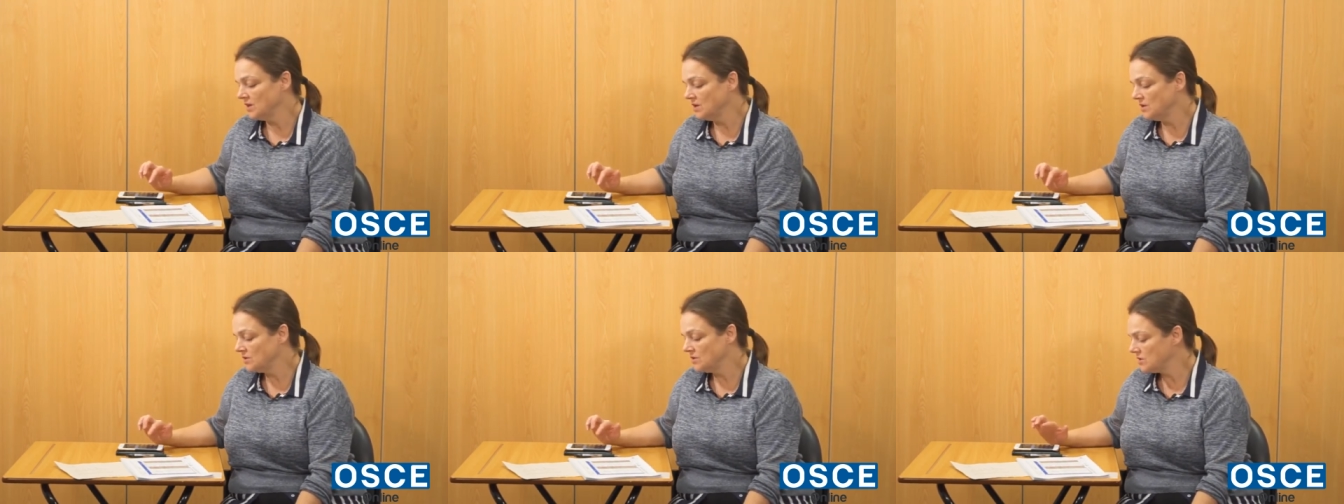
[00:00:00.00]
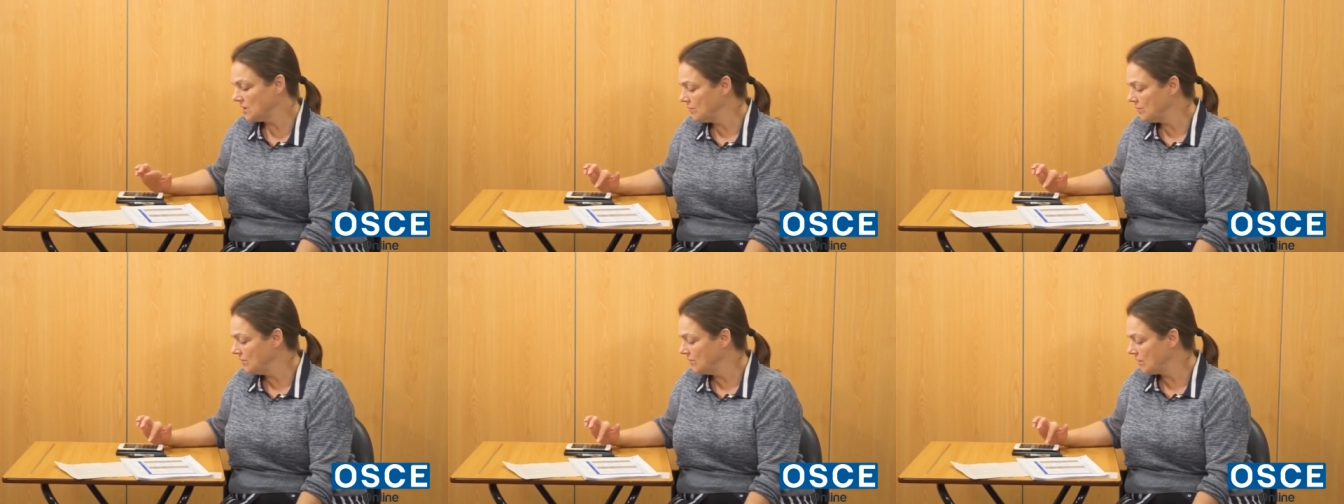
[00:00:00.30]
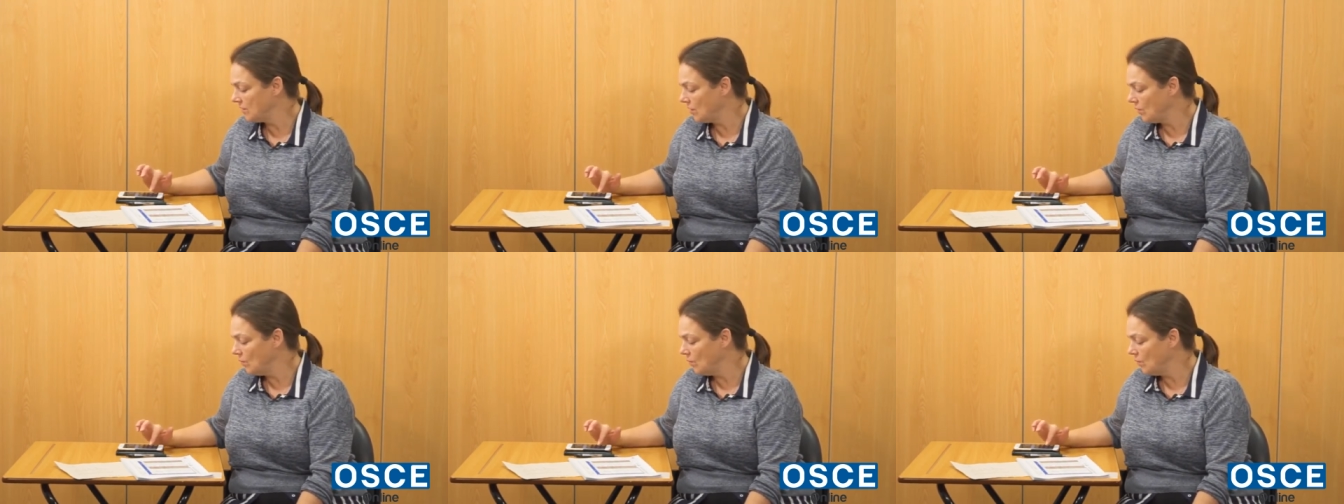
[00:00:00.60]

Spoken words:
So we've got